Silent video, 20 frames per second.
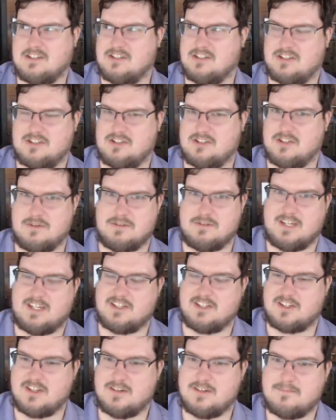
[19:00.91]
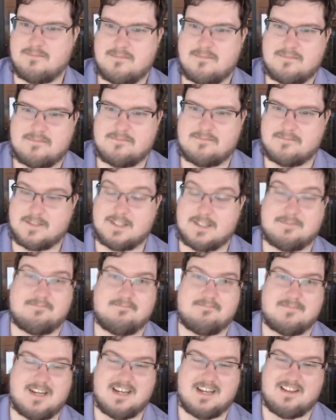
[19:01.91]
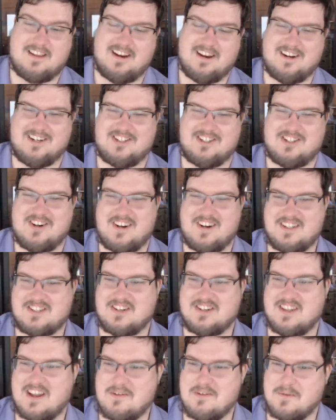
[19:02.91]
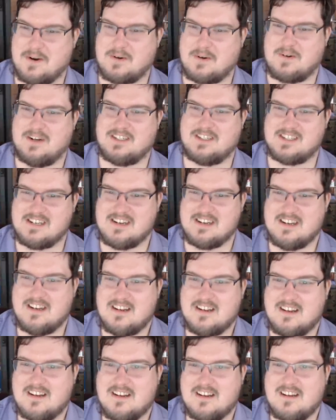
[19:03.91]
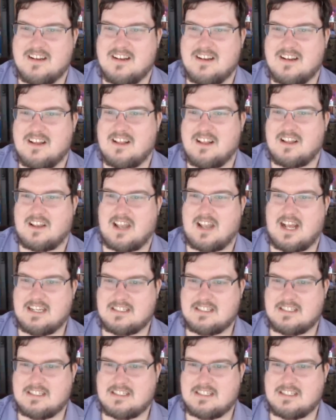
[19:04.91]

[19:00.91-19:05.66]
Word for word: just don't taste good. So, there's your answer to that weird question. Last